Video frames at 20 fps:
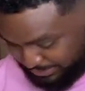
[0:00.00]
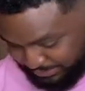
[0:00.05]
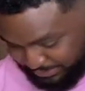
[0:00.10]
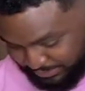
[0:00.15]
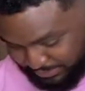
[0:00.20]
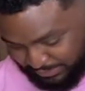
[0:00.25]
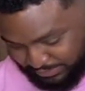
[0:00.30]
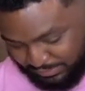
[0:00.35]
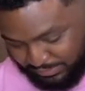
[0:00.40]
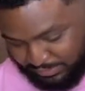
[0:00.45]

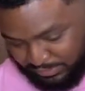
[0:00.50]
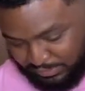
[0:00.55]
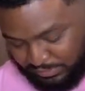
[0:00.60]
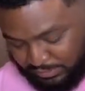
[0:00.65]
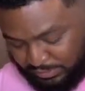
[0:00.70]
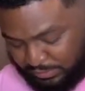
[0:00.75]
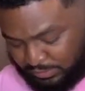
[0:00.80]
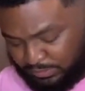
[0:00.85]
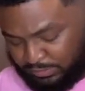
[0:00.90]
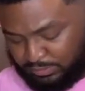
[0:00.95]

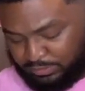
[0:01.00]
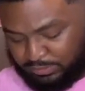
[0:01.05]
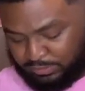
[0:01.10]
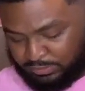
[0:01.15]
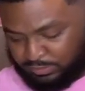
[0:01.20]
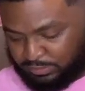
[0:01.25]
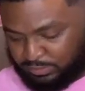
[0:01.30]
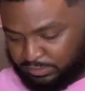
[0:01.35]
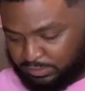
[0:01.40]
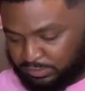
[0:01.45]

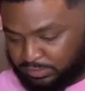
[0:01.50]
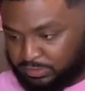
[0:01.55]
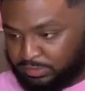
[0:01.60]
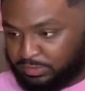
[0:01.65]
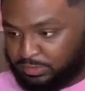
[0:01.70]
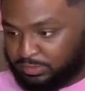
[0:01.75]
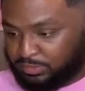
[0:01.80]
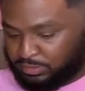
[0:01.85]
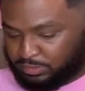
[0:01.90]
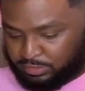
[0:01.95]

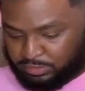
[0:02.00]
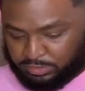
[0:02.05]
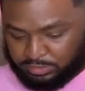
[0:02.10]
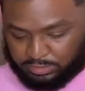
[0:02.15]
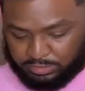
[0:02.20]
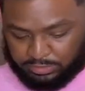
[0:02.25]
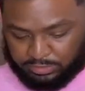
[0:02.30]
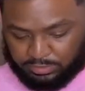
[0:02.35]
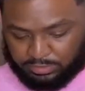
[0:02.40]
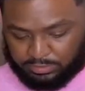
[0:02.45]

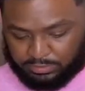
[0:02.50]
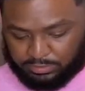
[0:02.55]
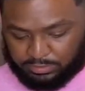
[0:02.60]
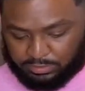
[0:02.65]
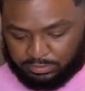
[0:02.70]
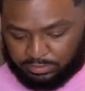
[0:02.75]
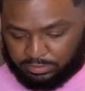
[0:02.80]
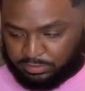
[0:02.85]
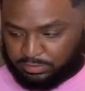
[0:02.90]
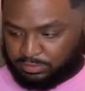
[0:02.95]

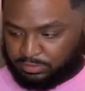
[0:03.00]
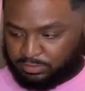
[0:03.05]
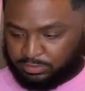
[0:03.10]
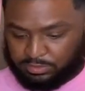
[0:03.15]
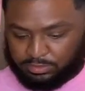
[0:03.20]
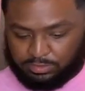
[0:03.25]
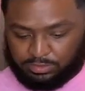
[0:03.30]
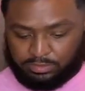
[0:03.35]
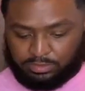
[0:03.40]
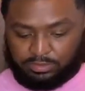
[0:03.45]

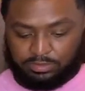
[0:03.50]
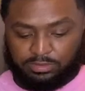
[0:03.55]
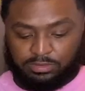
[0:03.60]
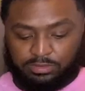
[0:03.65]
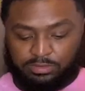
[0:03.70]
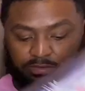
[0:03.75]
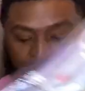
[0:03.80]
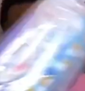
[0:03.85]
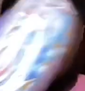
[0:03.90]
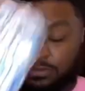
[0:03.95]

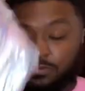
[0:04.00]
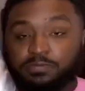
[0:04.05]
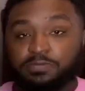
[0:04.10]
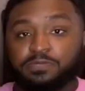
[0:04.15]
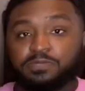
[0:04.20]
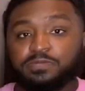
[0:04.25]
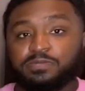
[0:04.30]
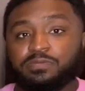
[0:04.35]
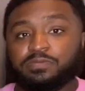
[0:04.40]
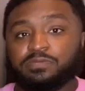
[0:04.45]

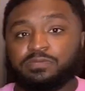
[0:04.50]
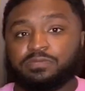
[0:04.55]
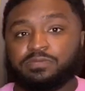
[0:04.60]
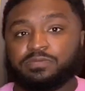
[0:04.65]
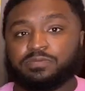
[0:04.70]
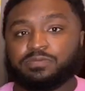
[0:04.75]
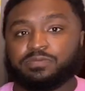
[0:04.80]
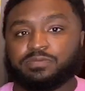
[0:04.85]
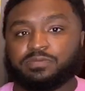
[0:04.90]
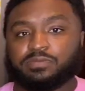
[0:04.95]

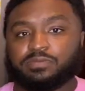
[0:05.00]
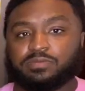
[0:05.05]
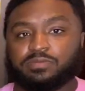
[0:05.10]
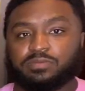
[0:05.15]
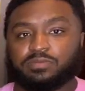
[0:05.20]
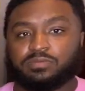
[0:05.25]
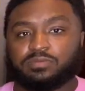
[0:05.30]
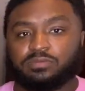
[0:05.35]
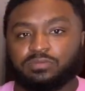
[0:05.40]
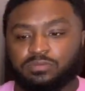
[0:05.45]

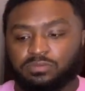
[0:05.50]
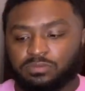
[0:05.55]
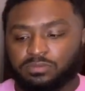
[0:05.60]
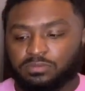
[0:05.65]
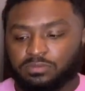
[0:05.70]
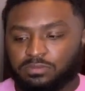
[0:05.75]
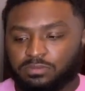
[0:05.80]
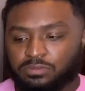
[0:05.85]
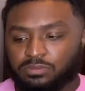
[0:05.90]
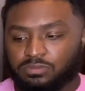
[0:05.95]

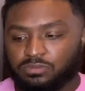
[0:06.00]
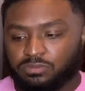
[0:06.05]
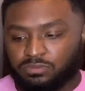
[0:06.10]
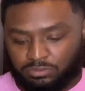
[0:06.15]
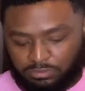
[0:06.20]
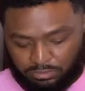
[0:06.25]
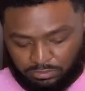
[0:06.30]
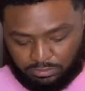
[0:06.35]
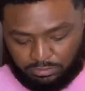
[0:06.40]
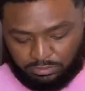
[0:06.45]

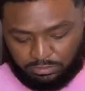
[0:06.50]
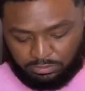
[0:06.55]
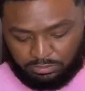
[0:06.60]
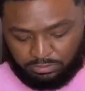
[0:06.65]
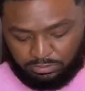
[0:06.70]
(silent)